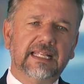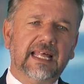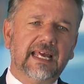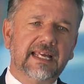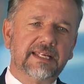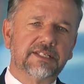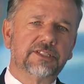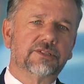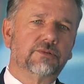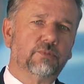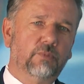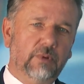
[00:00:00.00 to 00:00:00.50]

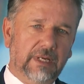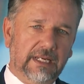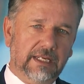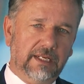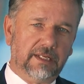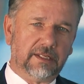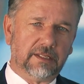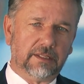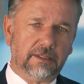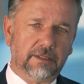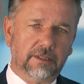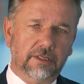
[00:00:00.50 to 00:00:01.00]
last
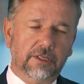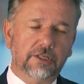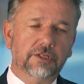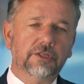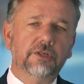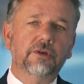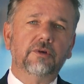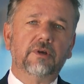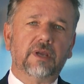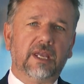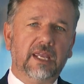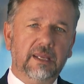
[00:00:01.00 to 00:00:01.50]
week
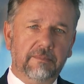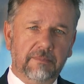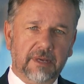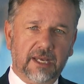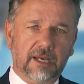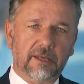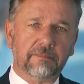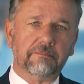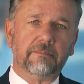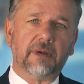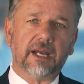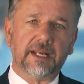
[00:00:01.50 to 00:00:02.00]
you came
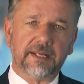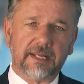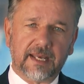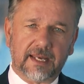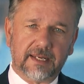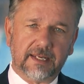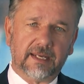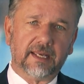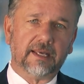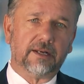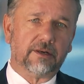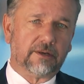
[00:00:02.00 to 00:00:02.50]
out, my
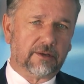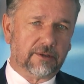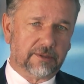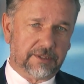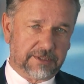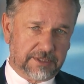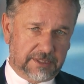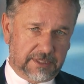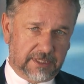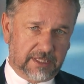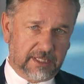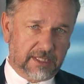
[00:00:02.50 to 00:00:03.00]
daddy had a
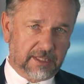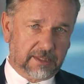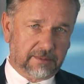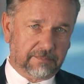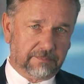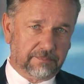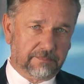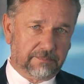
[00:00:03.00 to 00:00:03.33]
heart attack.